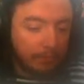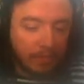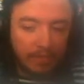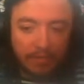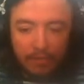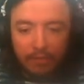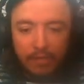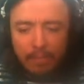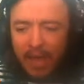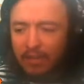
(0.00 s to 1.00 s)
Looks like a Nier
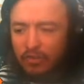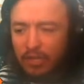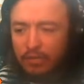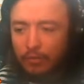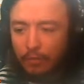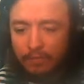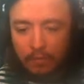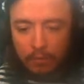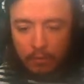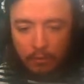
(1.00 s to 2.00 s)
game. It actually
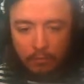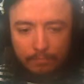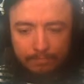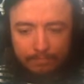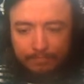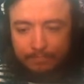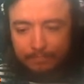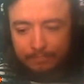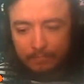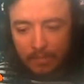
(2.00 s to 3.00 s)
does, you know.
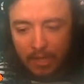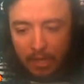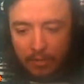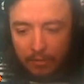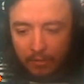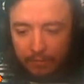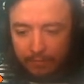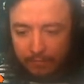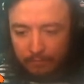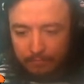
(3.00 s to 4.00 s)
It kind of
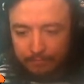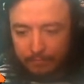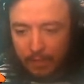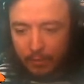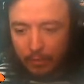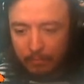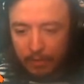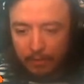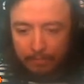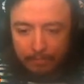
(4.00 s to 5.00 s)
does. I know what you
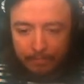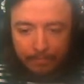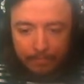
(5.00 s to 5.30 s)
mean.